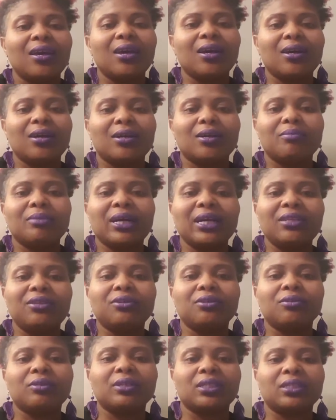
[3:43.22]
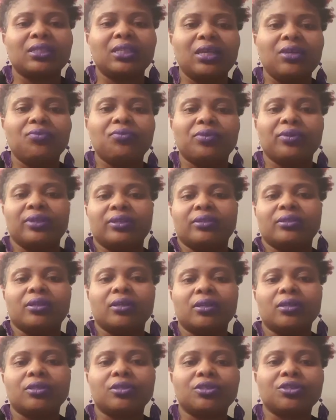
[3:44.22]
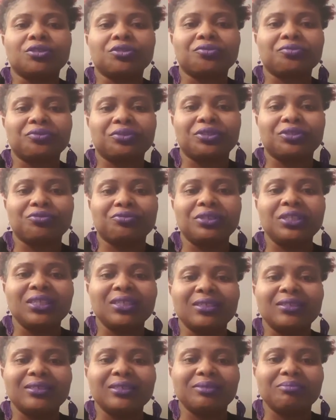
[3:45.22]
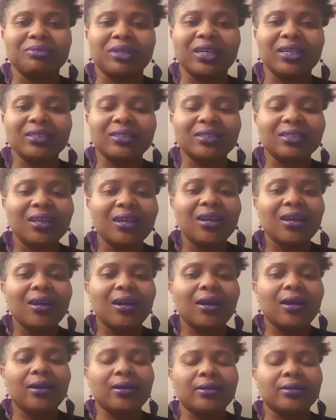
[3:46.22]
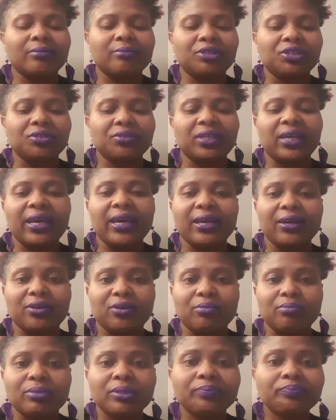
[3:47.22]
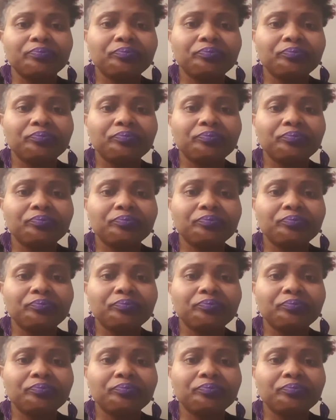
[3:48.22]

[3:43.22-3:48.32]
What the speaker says: I noticed they weren't squeaking as much. So that helped.